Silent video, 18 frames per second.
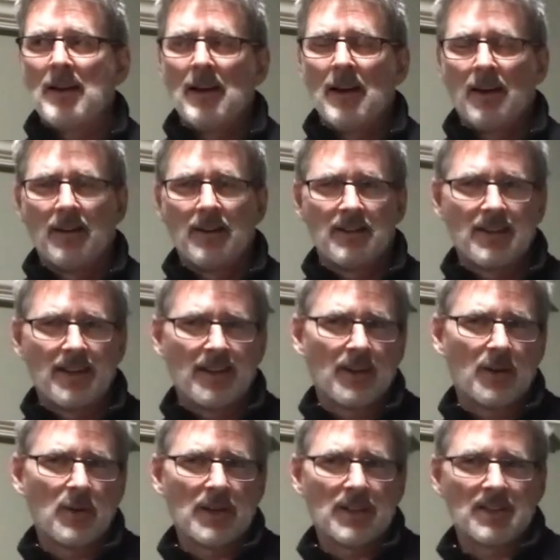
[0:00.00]
I'm going to take a
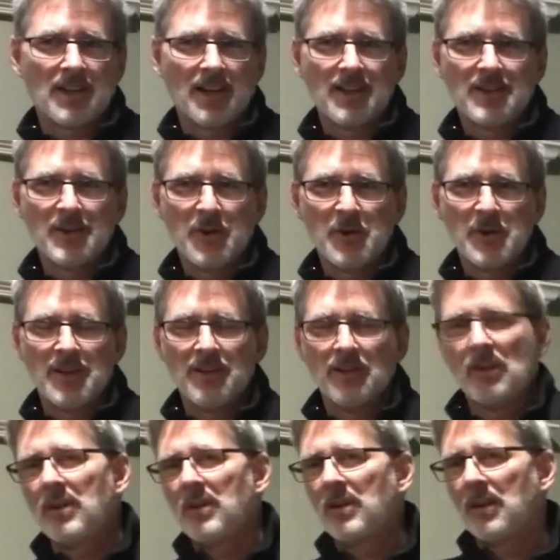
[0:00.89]
quick side note
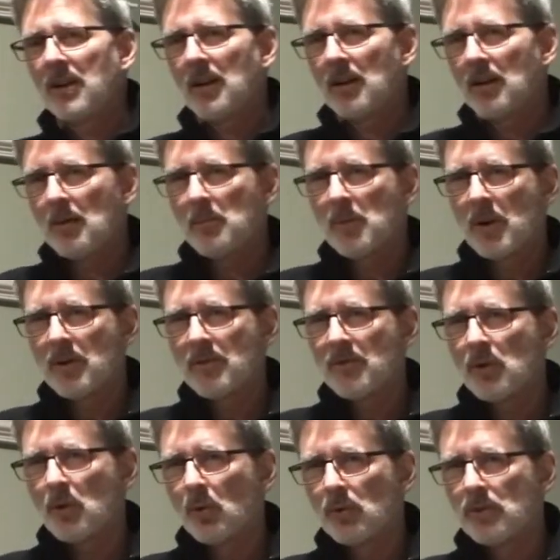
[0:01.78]
here. Part of
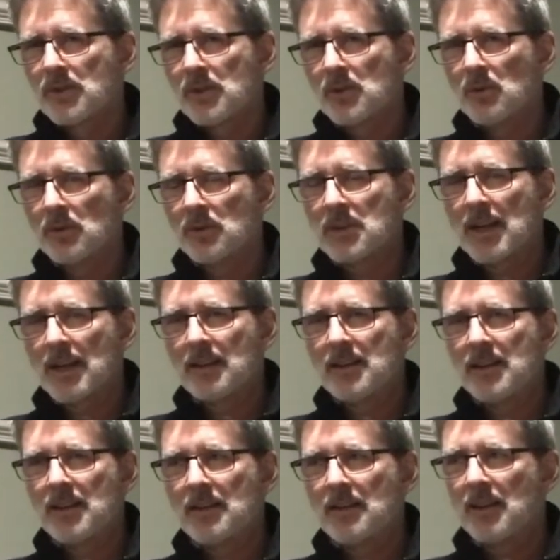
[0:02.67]
an old school
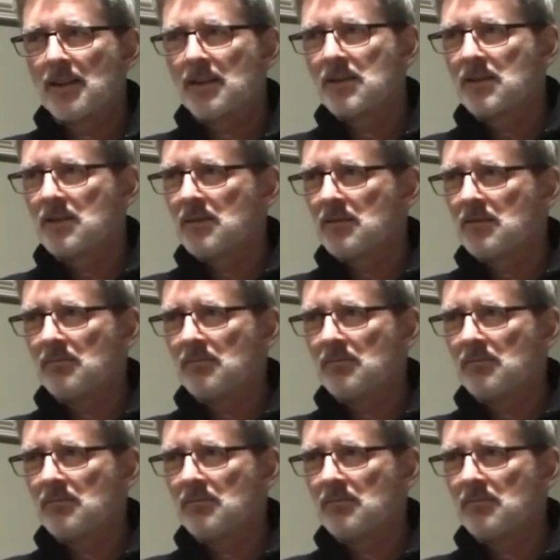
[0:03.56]
technique that's